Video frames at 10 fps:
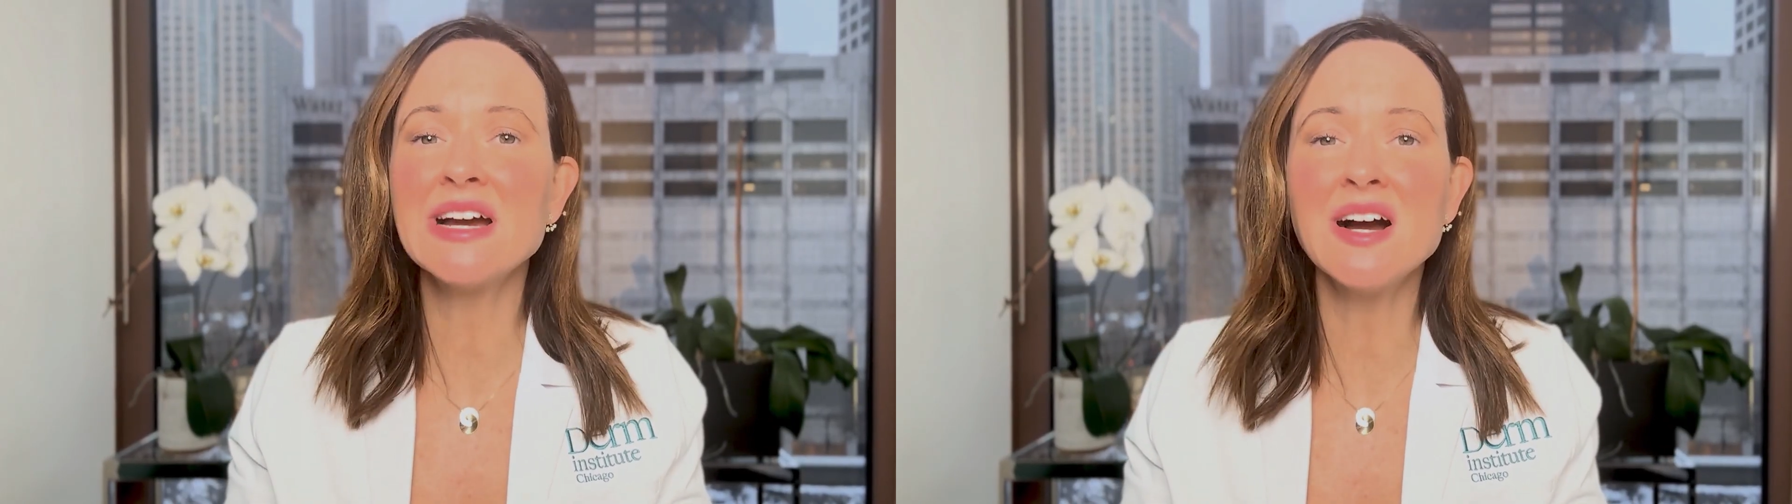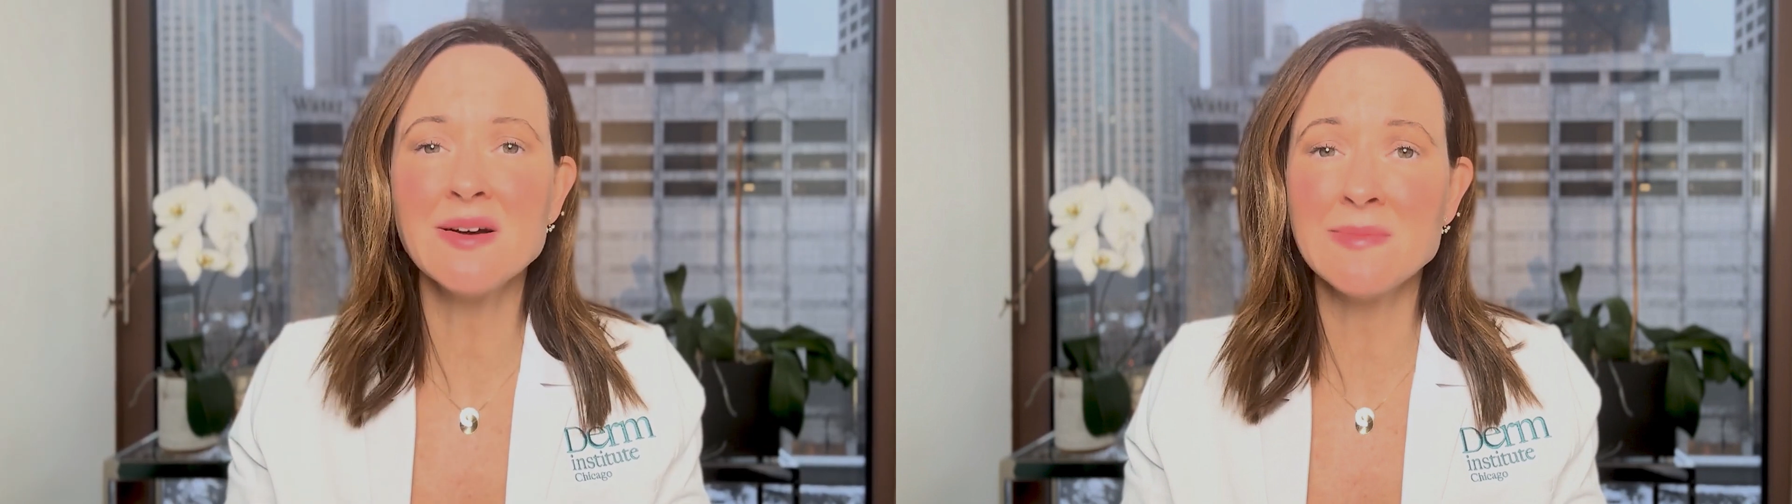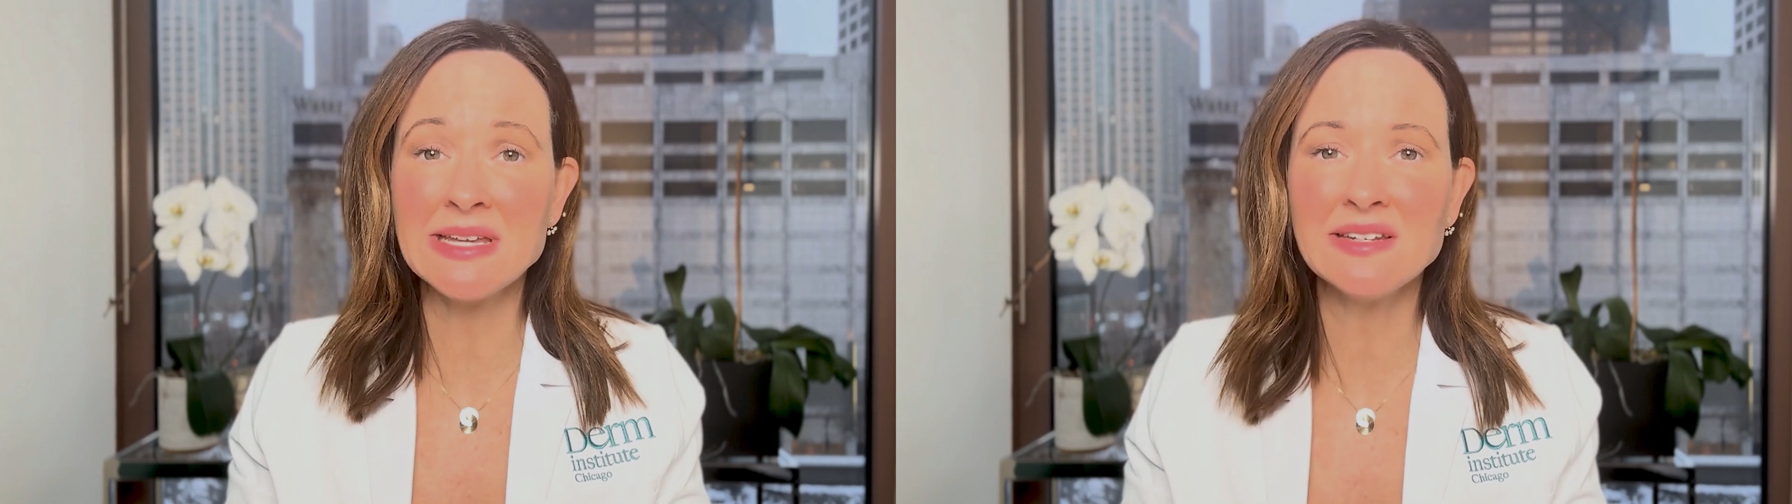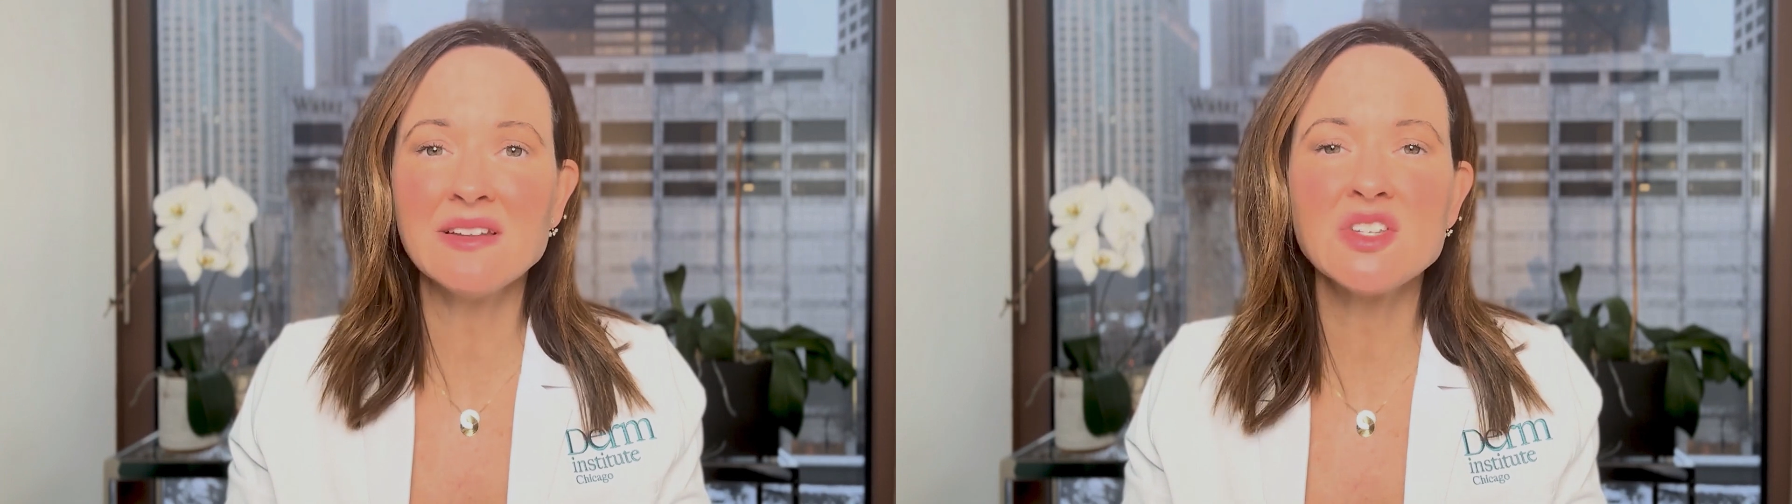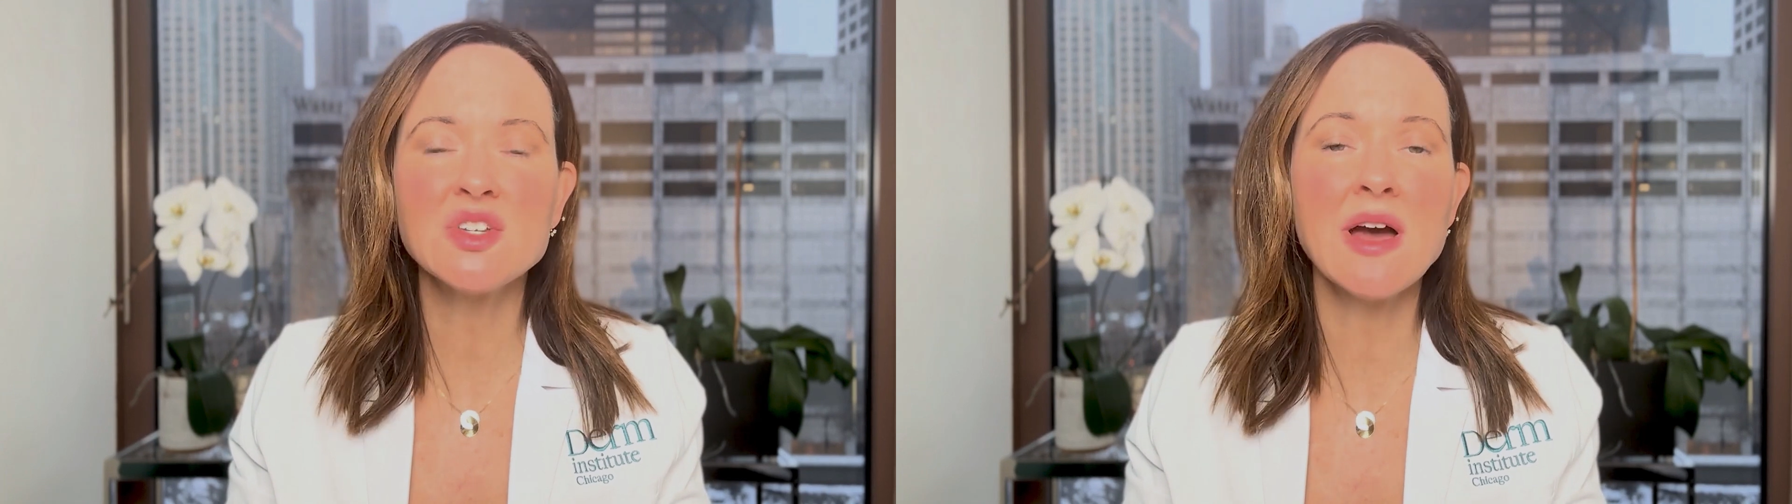common
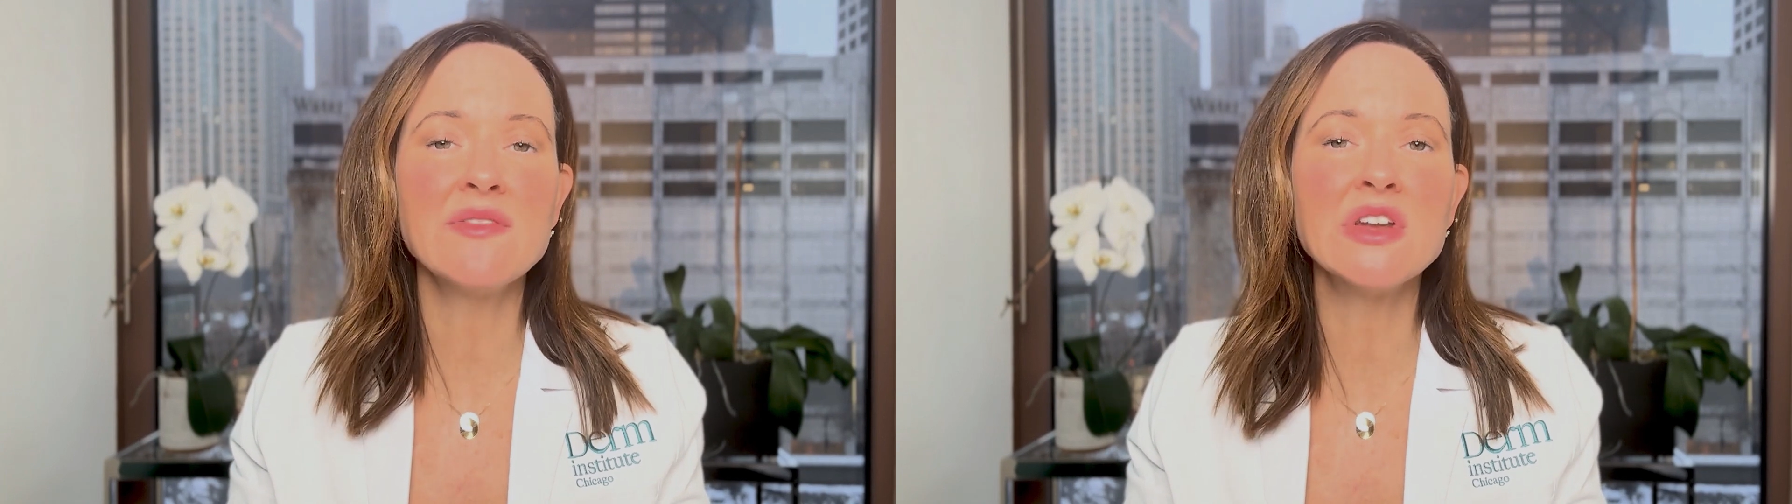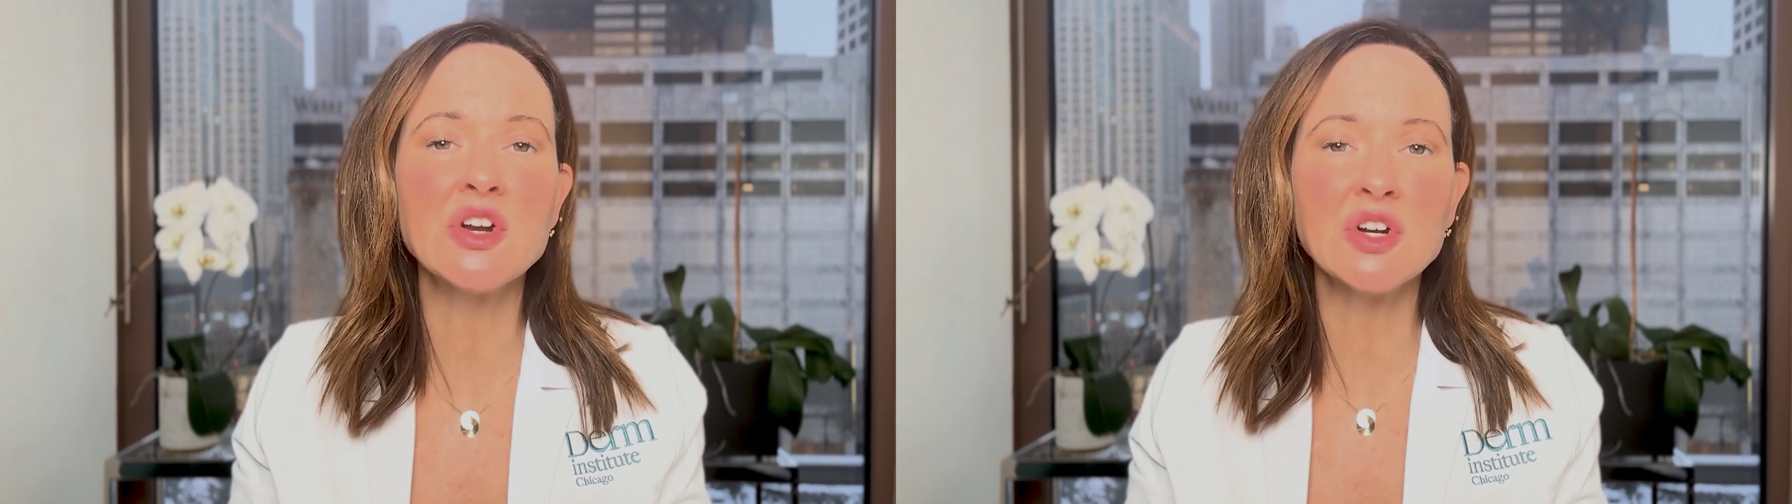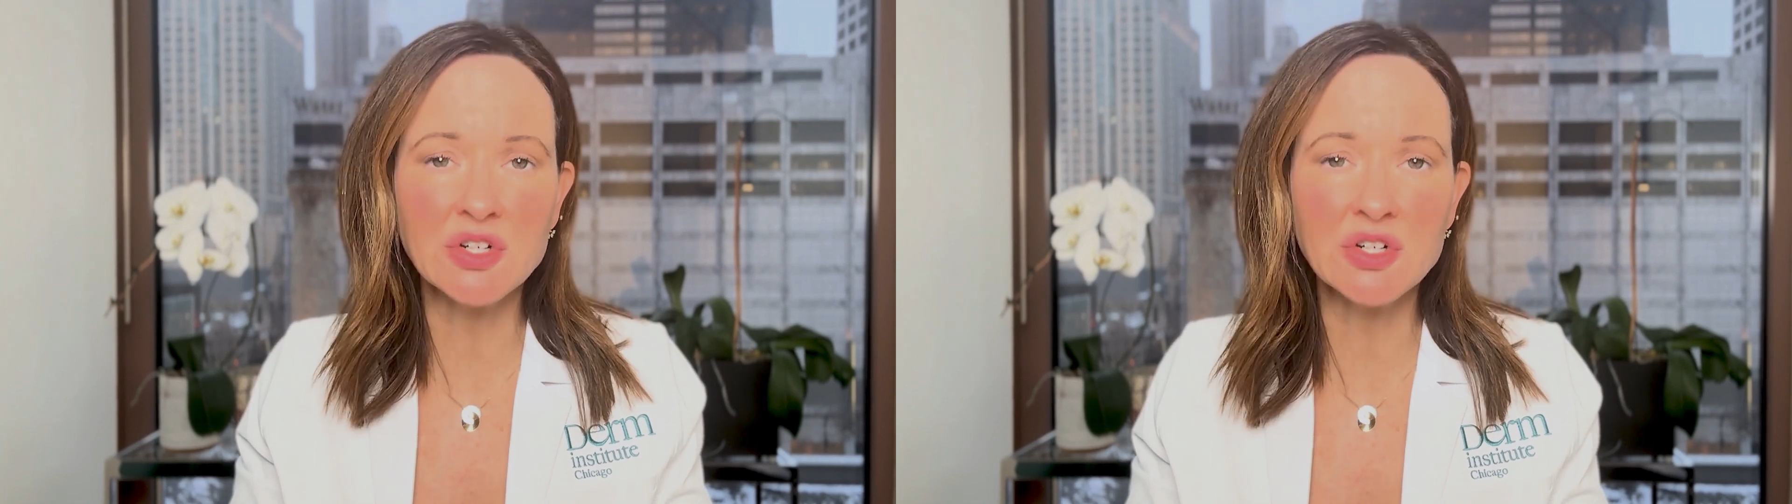to have an